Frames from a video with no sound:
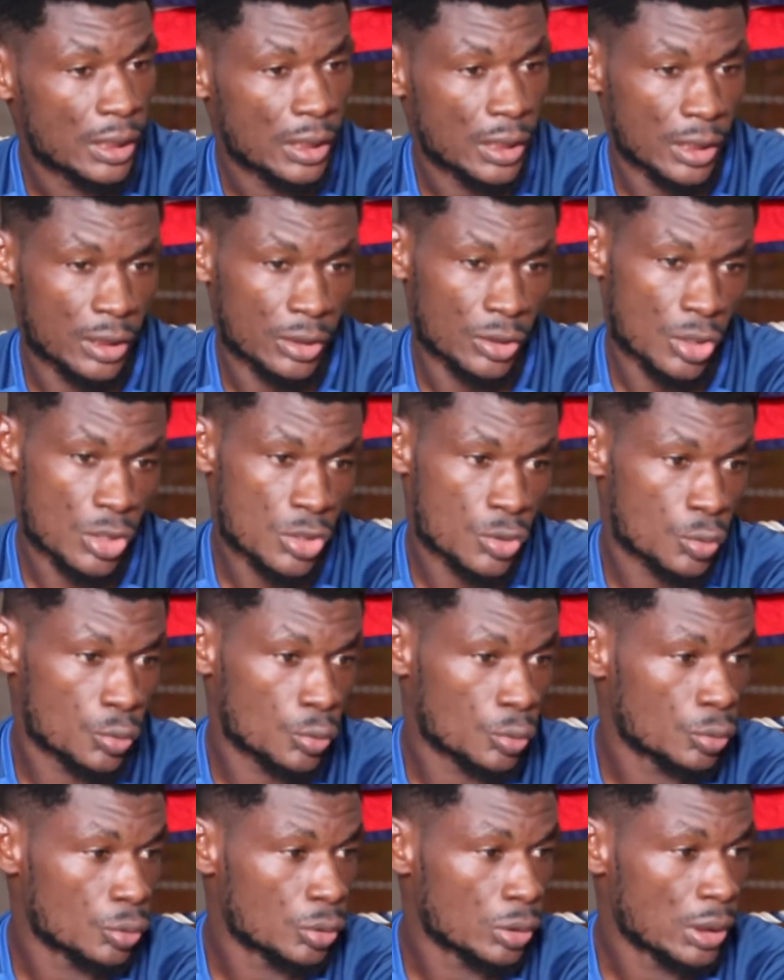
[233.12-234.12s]
And
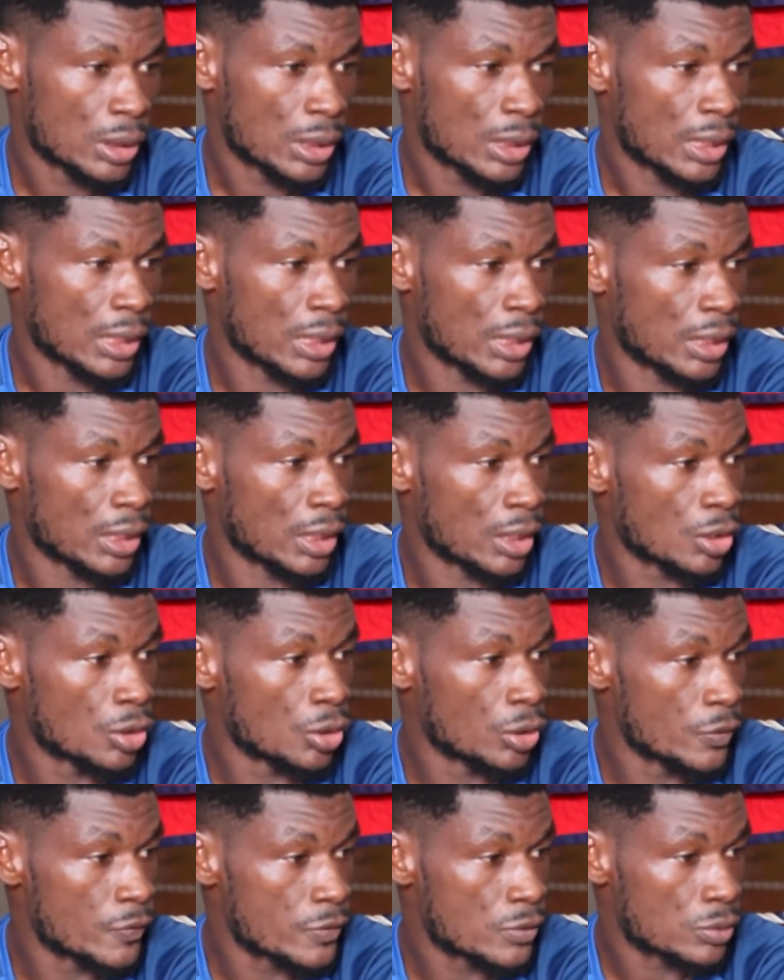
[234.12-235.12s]
also uh,
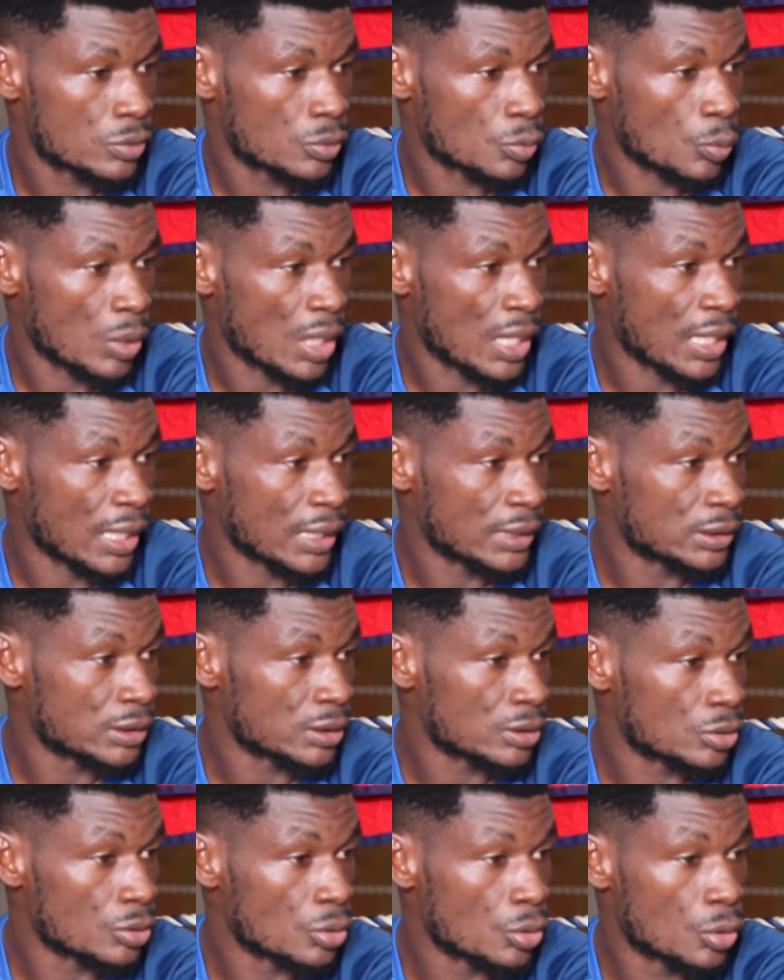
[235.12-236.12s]
gloves, one hand
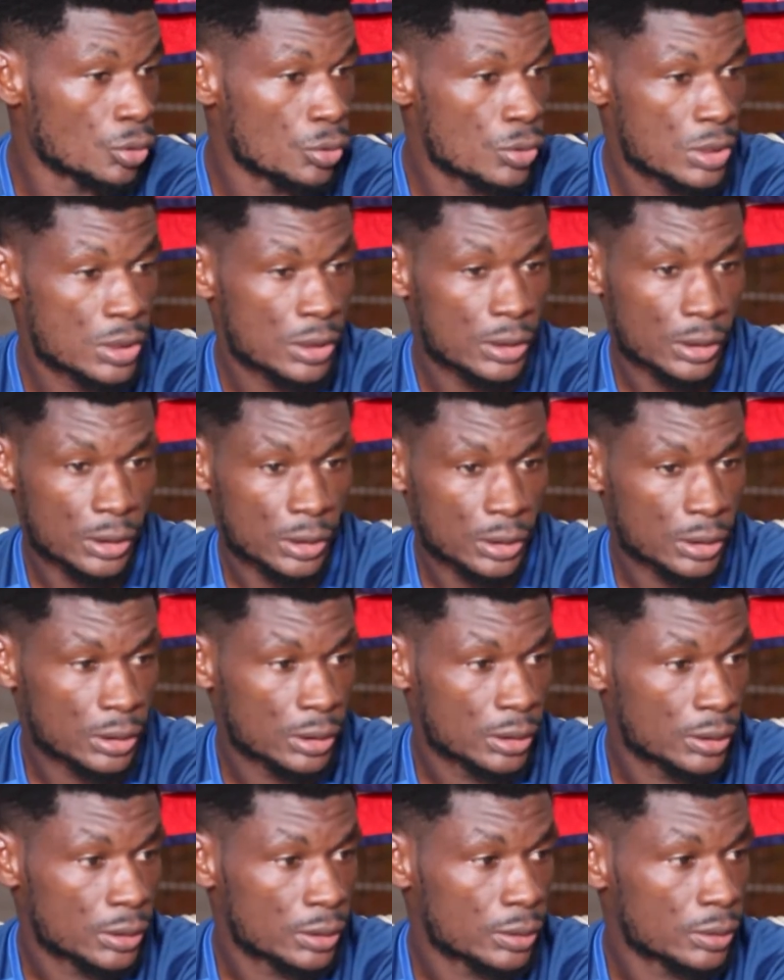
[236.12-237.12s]
okay. Uh, gloves. Head
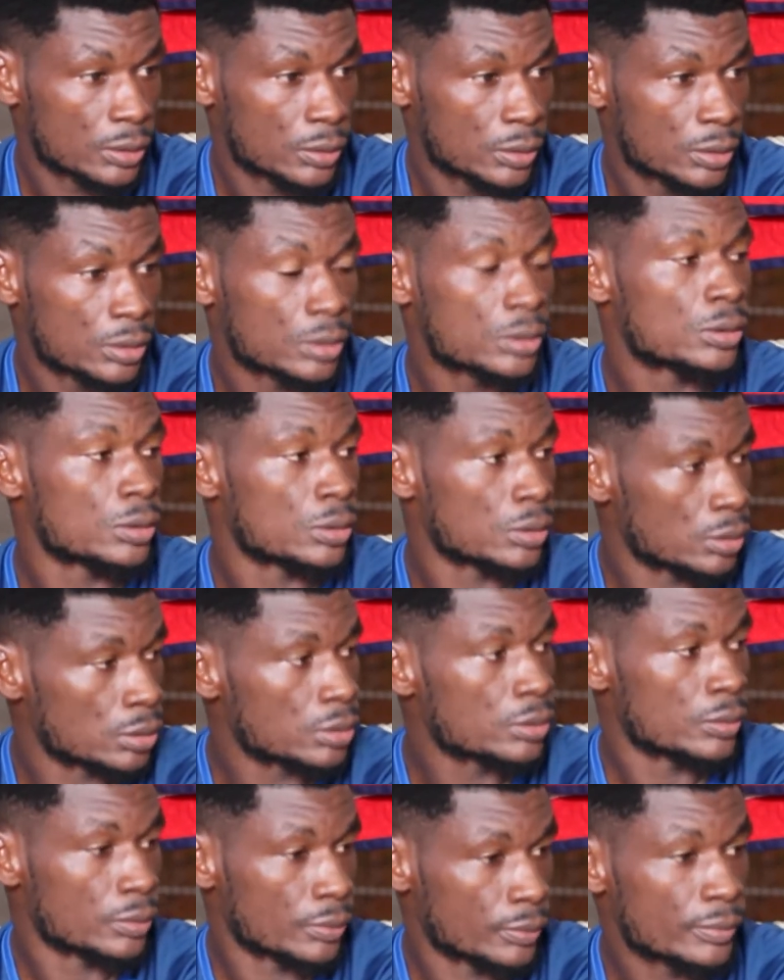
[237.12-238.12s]
guard is basically what
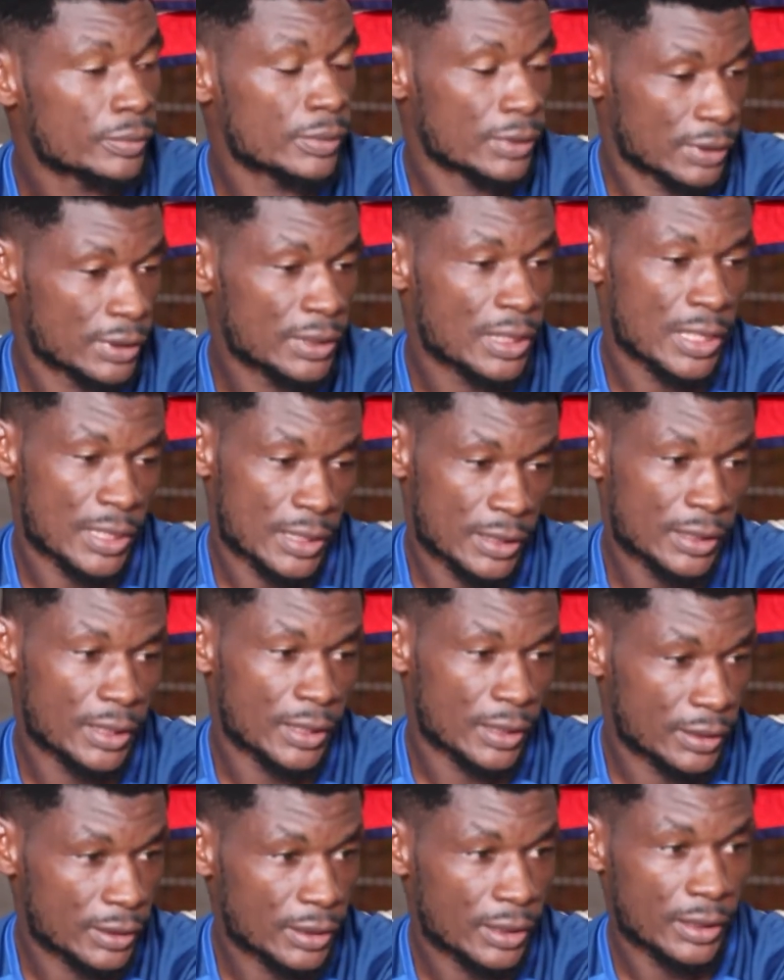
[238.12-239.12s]
the boxes wear on their head
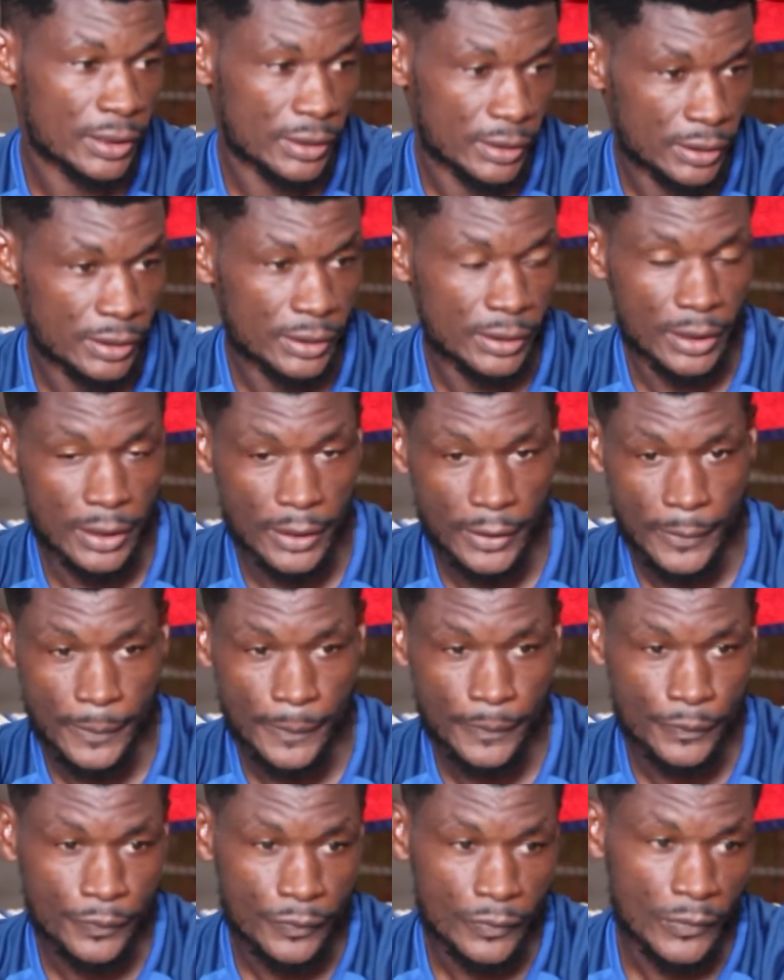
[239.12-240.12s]
when you are Okay.
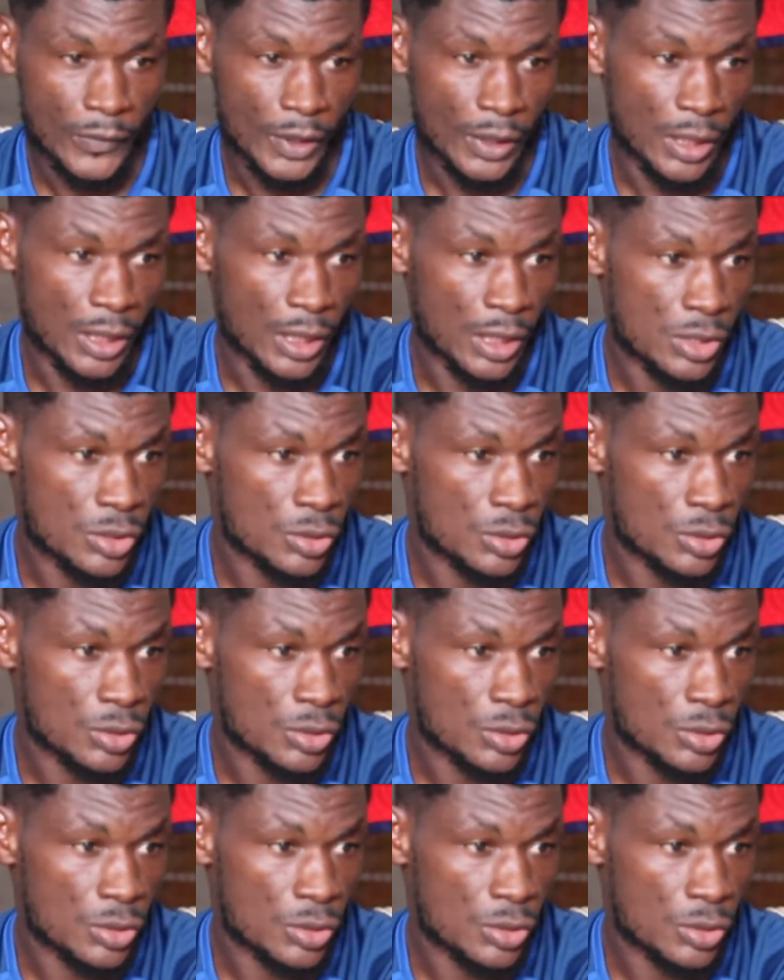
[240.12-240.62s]
And